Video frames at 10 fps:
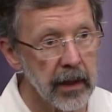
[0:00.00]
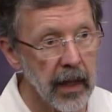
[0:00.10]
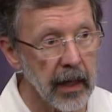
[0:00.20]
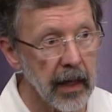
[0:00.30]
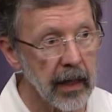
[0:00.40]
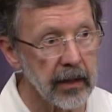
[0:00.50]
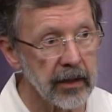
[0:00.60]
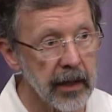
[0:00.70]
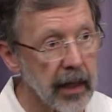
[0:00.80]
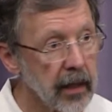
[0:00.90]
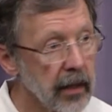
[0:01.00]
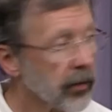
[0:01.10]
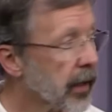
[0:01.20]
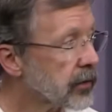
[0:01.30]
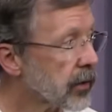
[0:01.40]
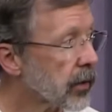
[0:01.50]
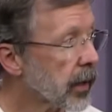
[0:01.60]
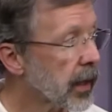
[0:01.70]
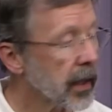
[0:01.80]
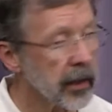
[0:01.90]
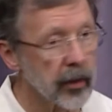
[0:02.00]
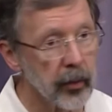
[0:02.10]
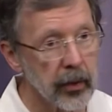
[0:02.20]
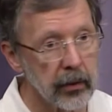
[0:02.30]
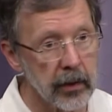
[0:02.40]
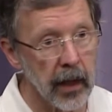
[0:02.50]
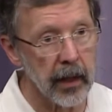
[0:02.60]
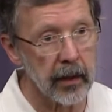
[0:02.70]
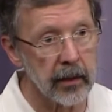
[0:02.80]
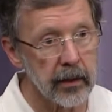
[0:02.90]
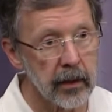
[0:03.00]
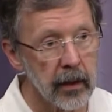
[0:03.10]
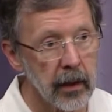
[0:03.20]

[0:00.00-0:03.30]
and I got a second undergraduate degree in computer science, uh,